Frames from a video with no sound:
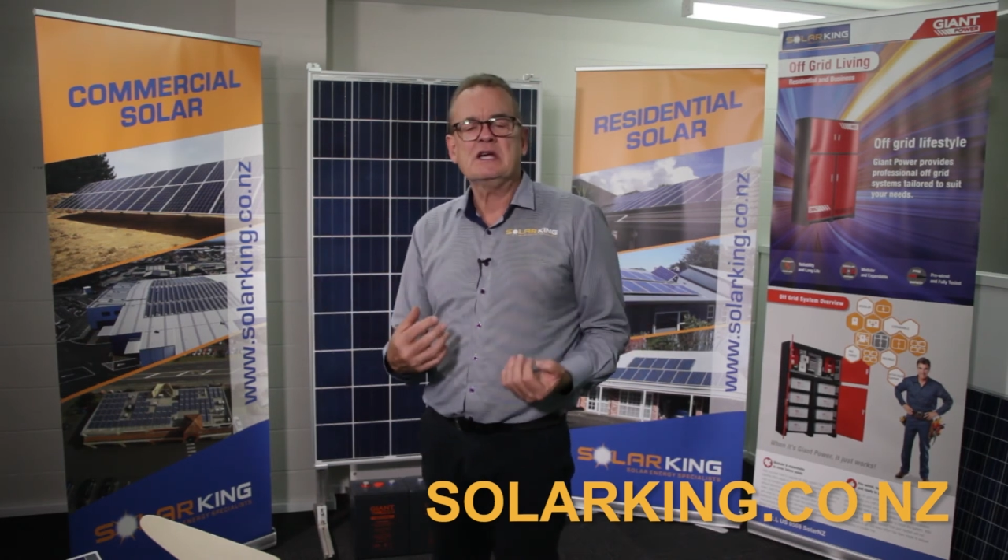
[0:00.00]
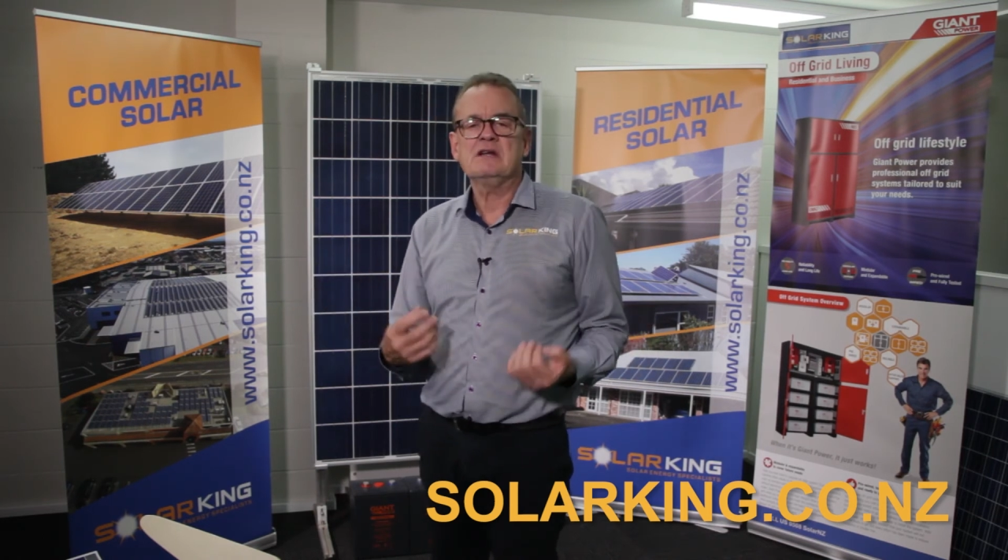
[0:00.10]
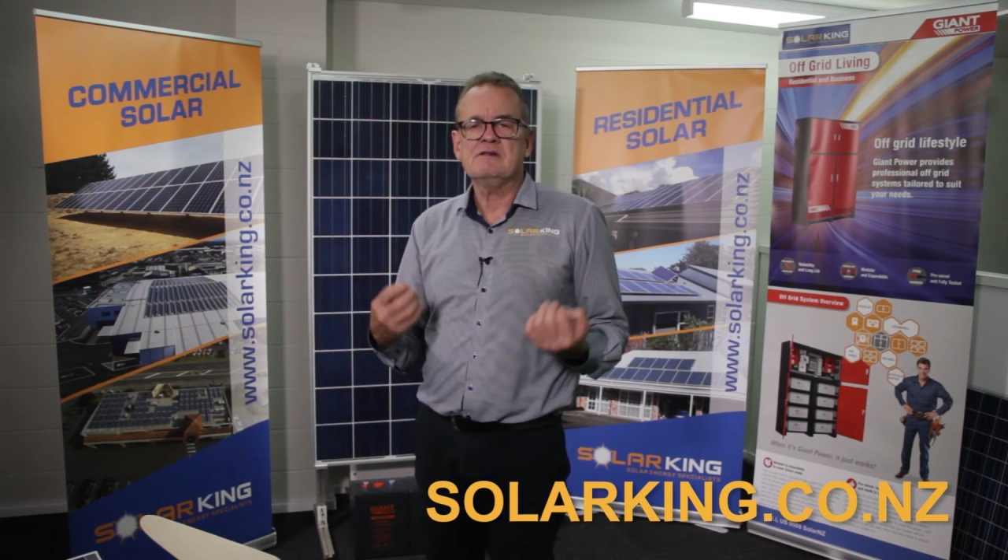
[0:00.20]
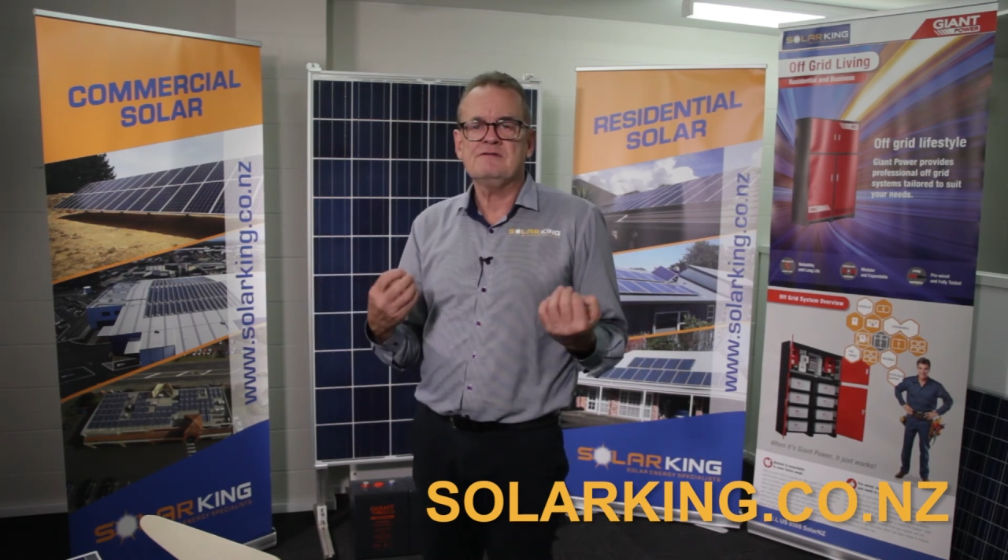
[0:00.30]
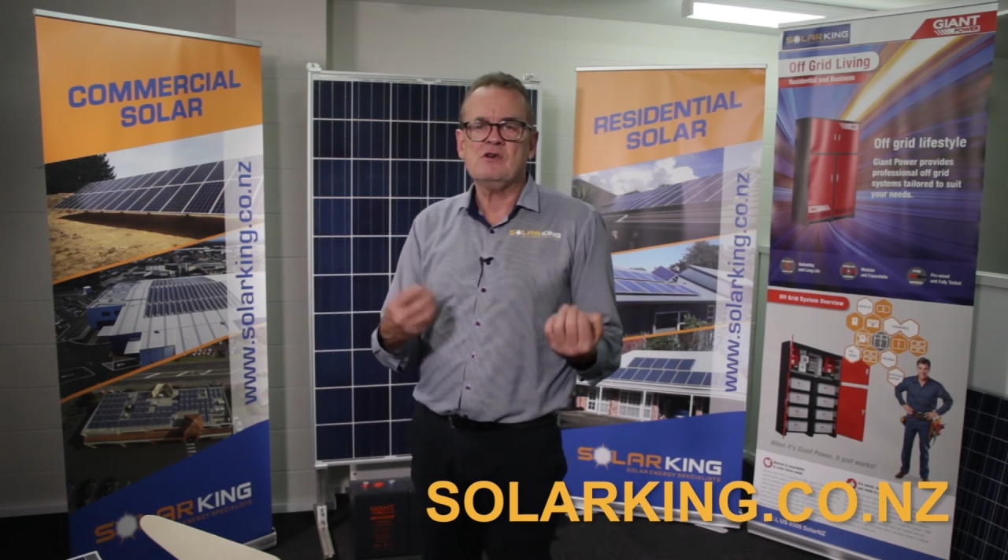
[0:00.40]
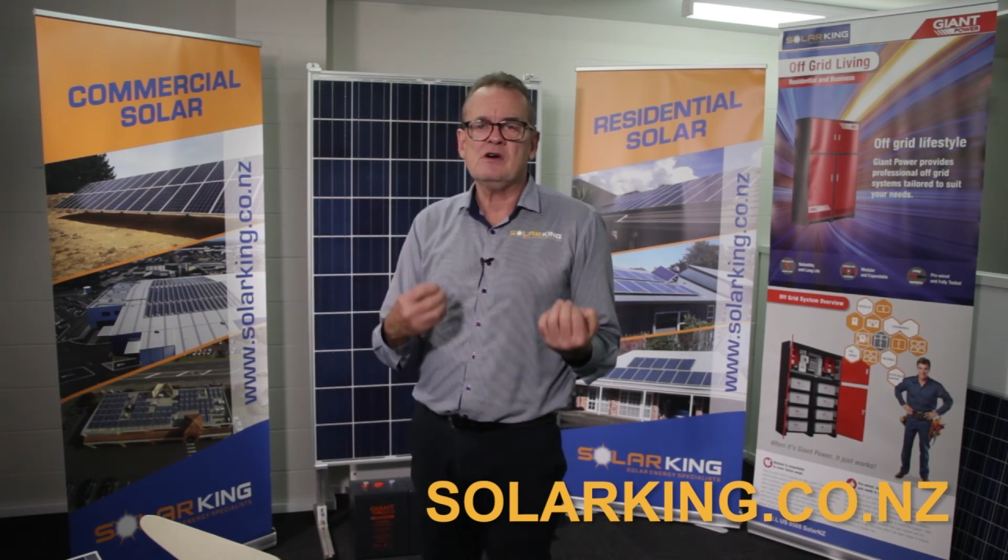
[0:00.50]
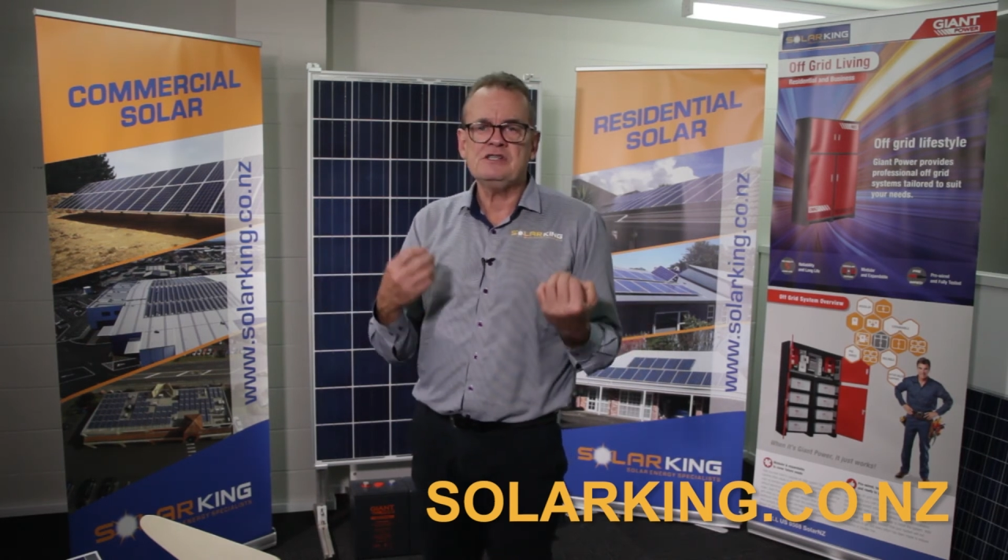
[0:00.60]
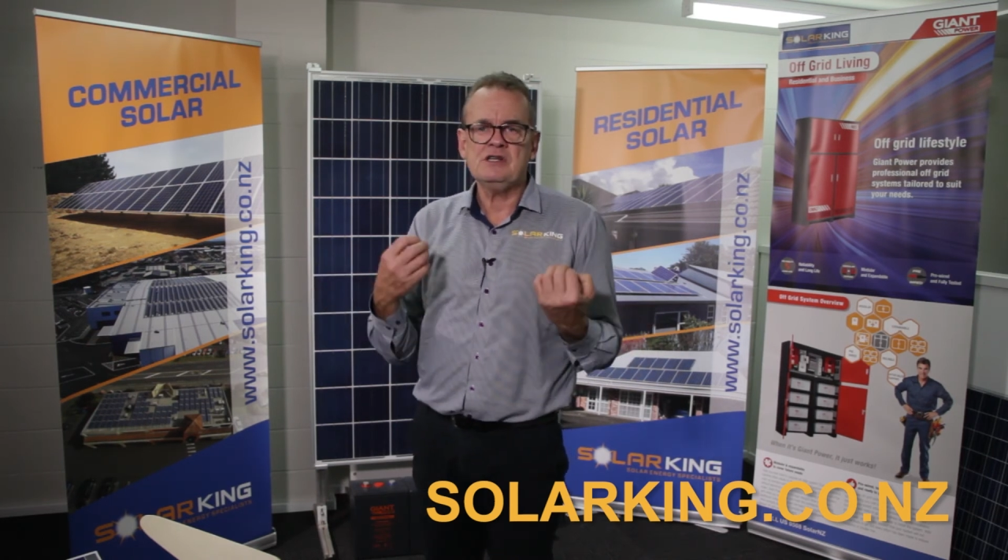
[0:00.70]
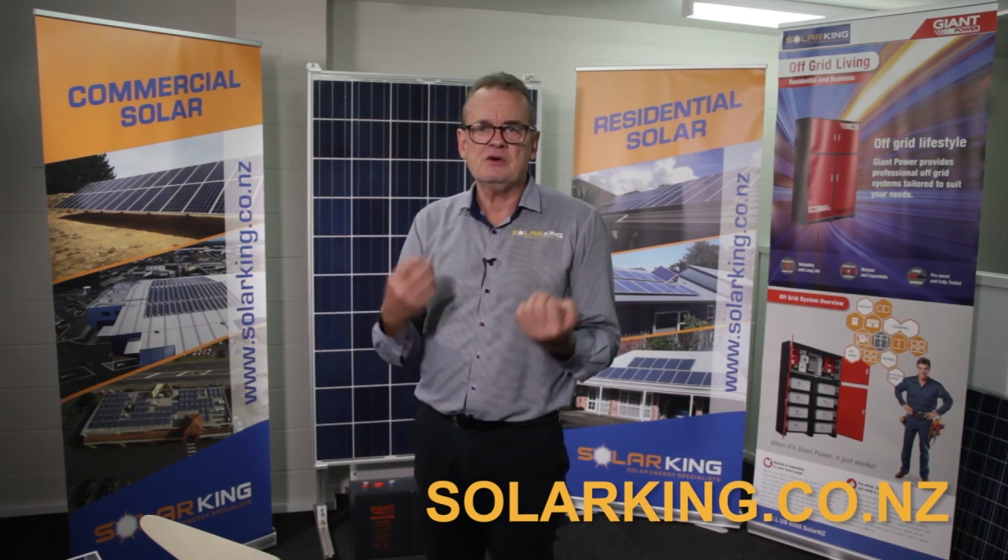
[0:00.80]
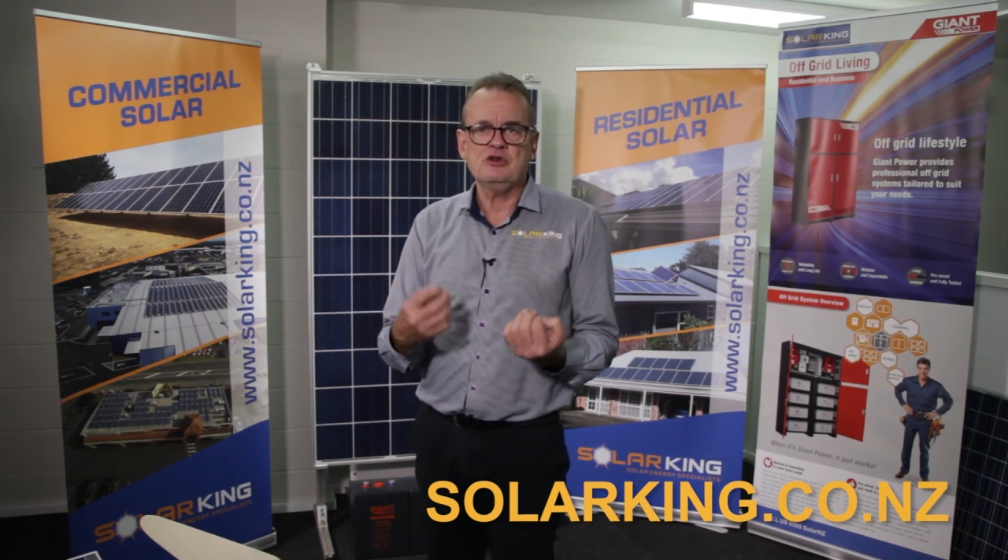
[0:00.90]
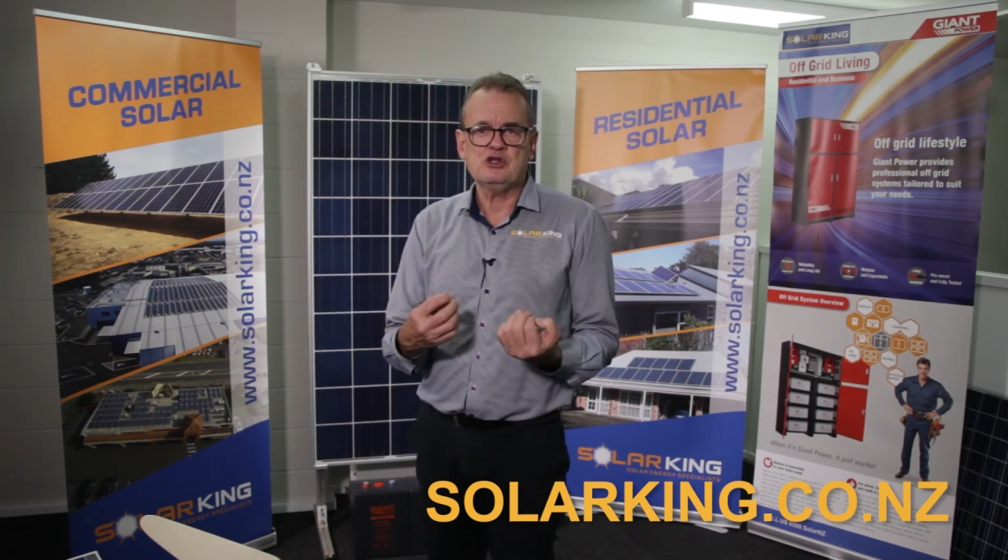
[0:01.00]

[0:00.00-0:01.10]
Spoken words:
we can advise you on